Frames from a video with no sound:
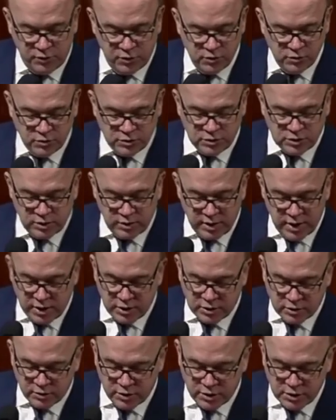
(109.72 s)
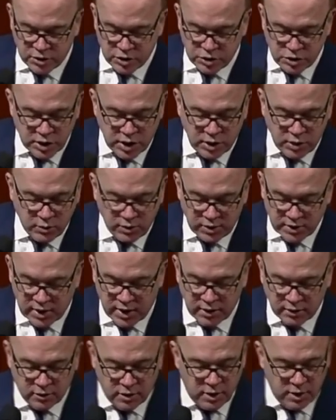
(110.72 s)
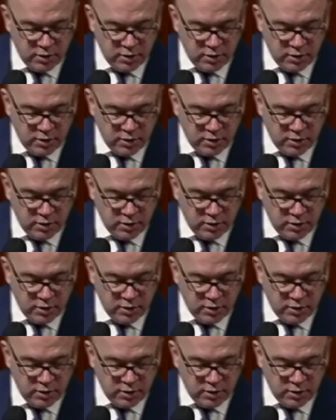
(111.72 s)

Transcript: the long time to come till the Tibet